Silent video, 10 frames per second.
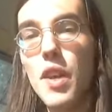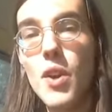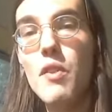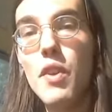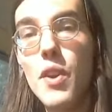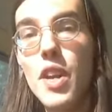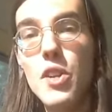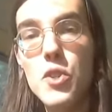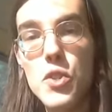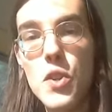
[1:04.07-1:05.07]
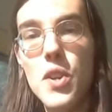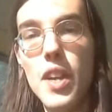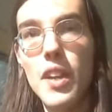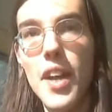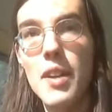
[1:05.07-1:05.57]
very, very
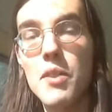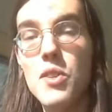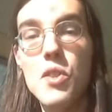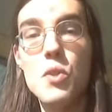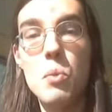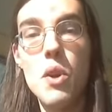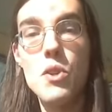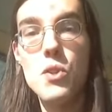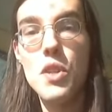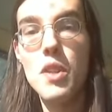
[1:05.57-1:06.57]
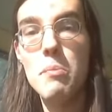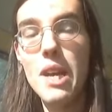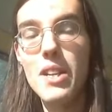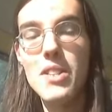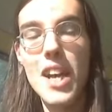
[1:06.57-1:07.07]
concerning. This is worse than the
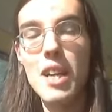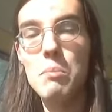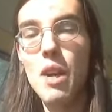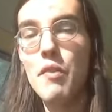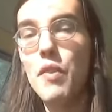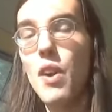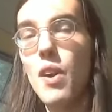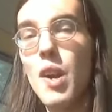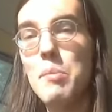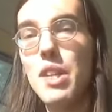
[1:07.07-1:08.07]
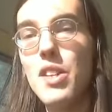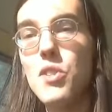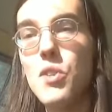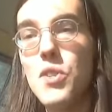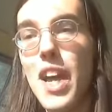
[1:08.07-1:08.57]
metadata by far. I mean,
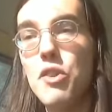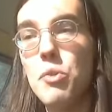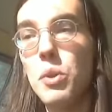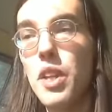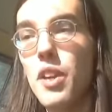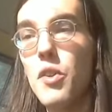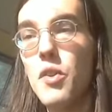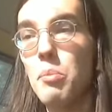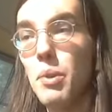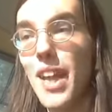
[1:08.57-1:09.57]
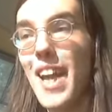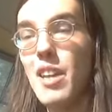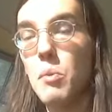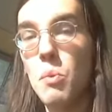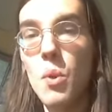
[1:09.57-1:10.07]
this is actually under the
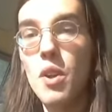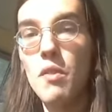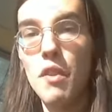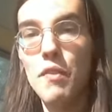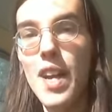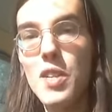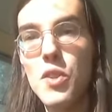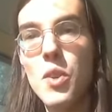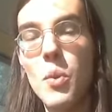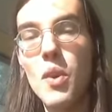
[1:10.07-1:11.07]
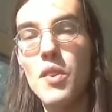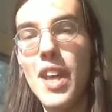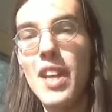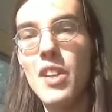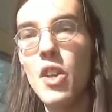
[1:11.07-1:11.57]
blanket warrant of a FISA court.
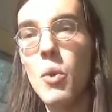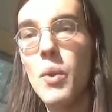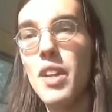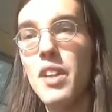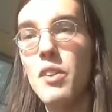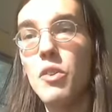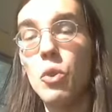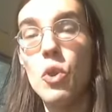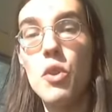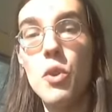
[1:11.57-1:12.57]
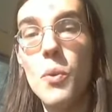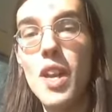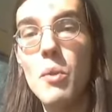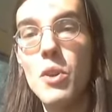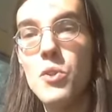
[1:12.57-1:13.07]
They can go in and look through
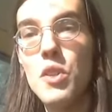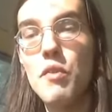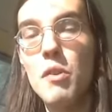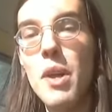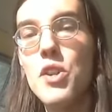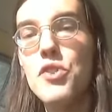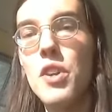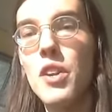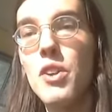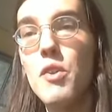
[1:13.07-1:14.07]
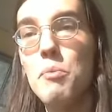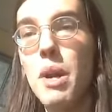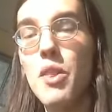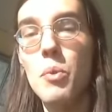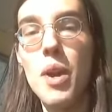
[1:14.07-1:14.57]
anyone's information on
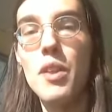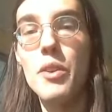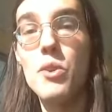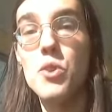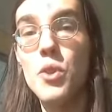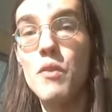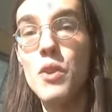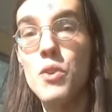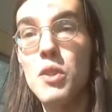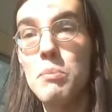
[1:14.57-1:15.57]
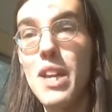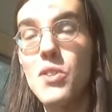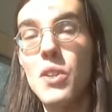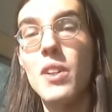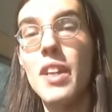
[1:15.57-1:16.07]
Earth. By the way, there are servers in
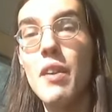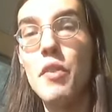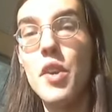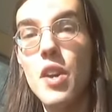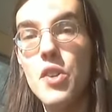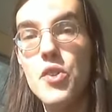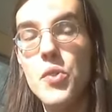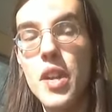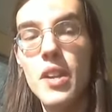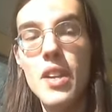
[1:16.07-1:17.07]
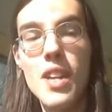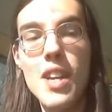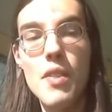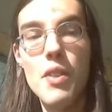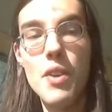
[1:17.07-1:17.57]
basically every country
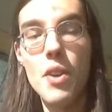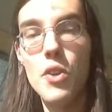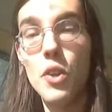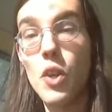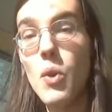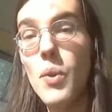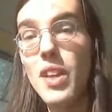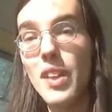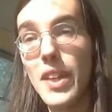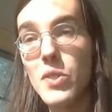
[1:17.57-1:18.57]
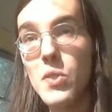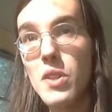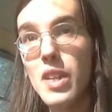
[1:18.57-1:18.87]
that are undergoing this.